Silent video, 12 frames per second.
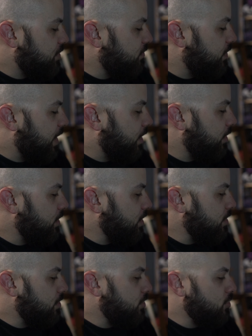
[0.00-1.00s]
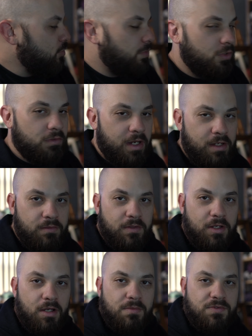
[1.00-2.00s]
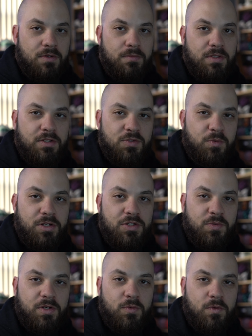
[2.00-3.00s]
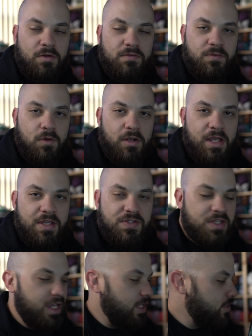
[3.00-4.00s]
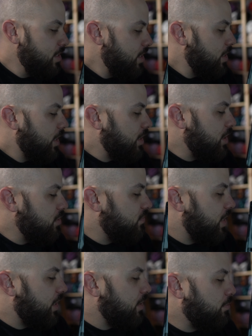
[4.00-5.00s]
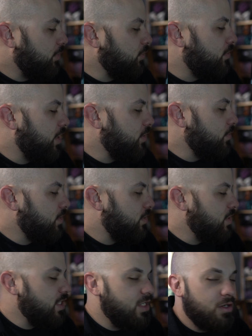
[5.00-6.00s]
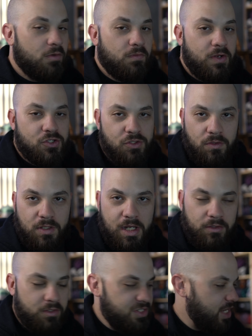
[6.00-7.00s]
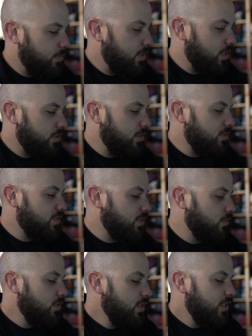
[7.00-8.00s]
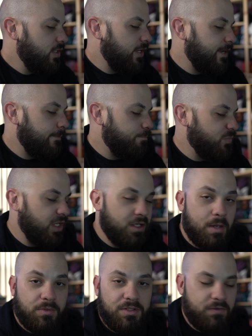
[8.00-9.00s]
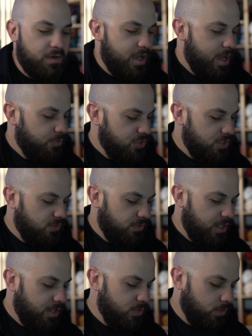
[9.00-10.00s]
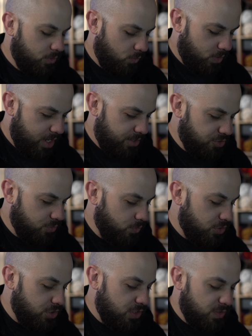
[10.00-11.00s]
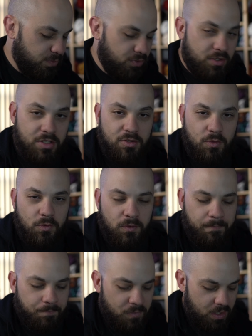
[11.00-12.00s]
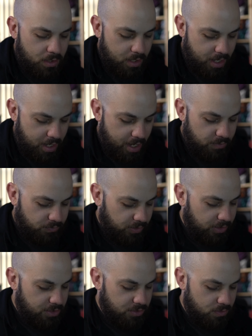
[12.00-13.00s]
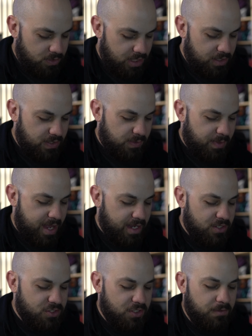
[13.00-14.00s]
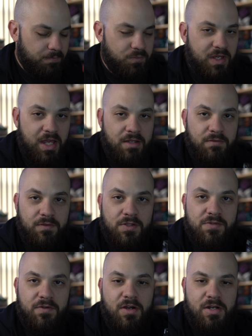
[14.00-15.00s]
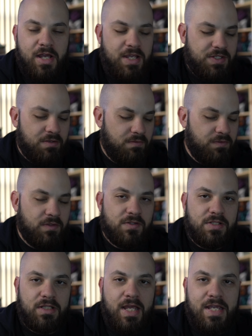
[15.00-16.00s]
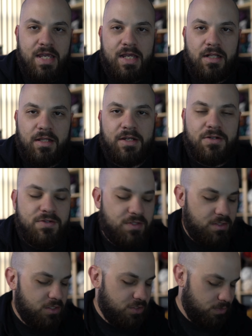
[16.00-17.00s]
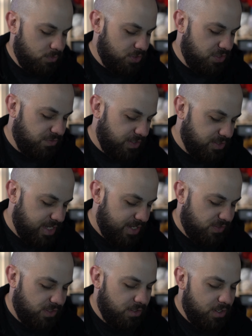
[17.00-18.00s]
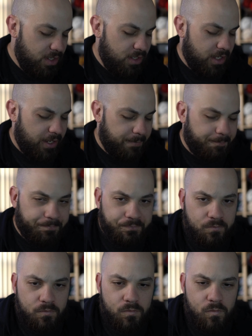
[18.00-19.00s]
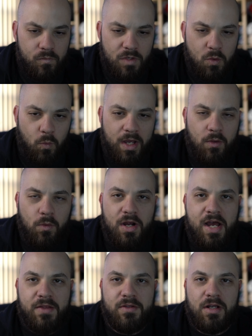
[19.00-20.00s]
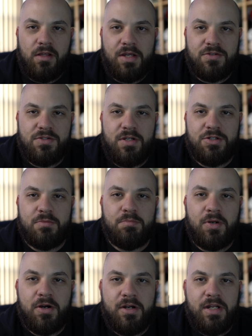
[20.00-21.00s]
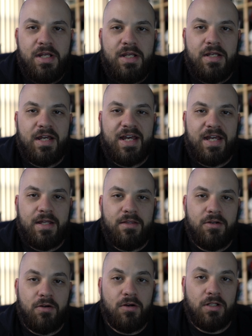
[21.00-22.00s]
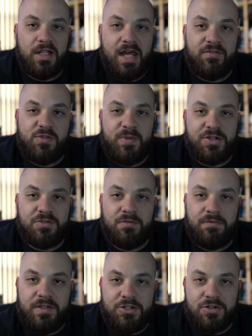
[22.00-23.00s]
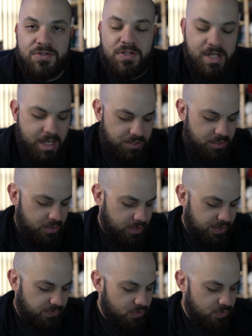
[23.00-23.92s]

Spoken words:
You've got the new Blu-ray that comes from the 2021 4K scan. And then you've got a Blu-ray with the original color timing on there. So got a couple different options for how you want to watch, which is pretty cool. I really do dig this packaging. It feels very nice. It feels like a collector's edition, which is fantastic. While we're on the collector's edition part, there are a lot of special features attached to this.